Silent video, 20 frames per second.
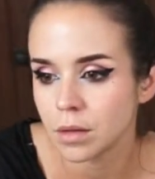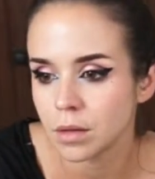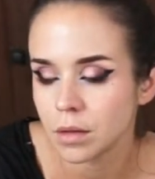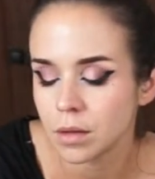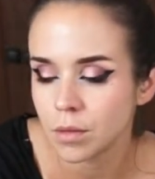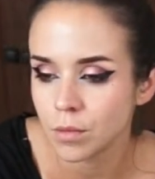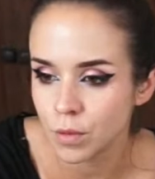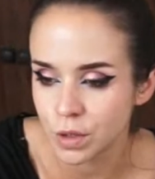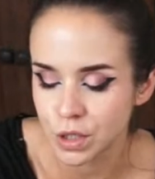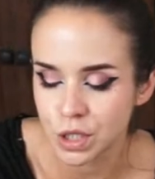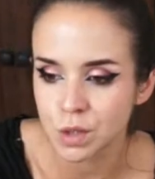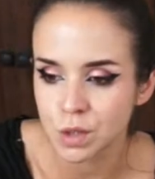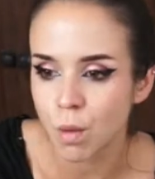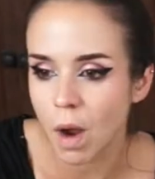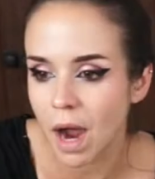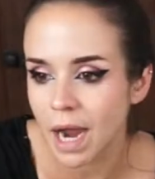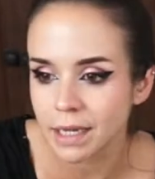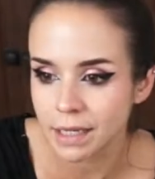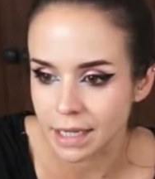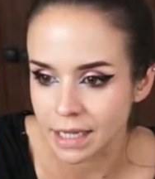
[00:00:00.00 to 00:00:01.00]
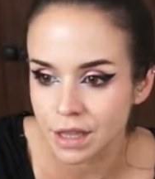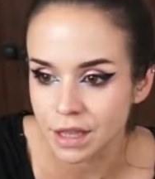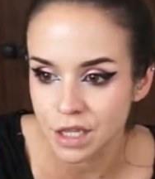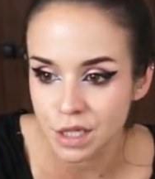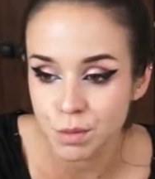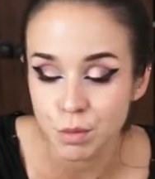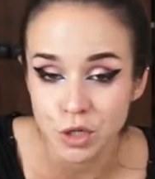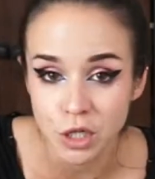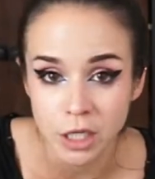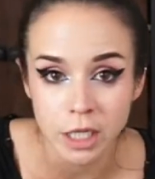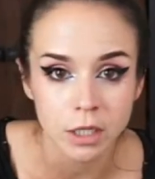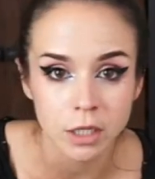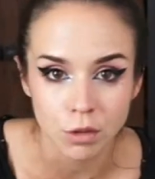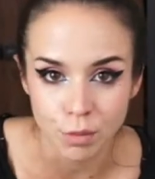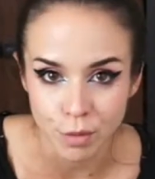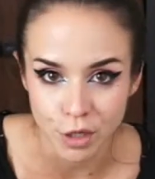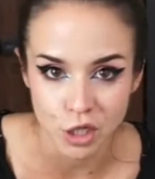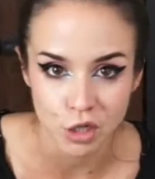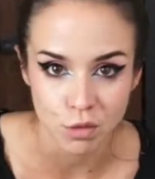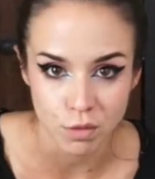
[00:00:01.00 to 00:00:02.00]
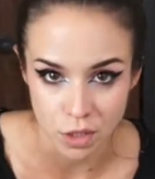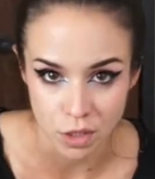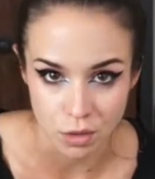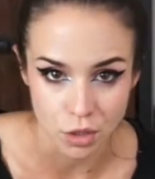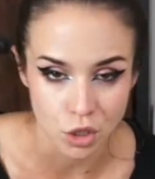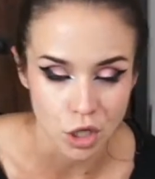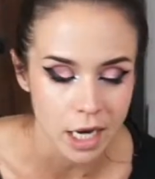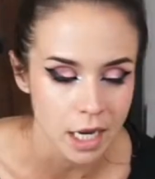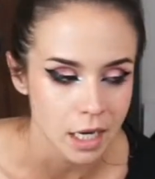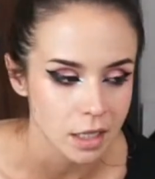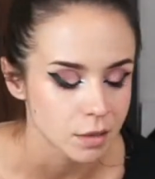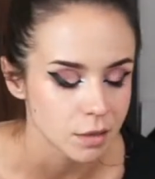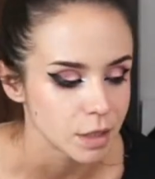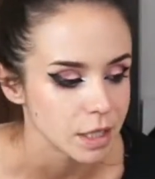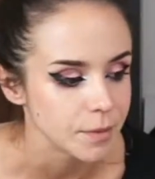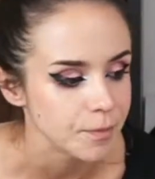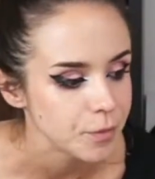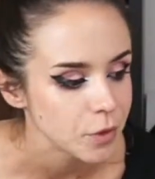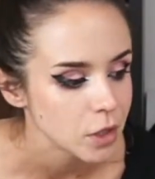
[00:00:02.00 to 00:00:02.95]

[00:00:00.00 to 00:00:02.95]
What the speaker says: which is why like this particular picture was so striking to me.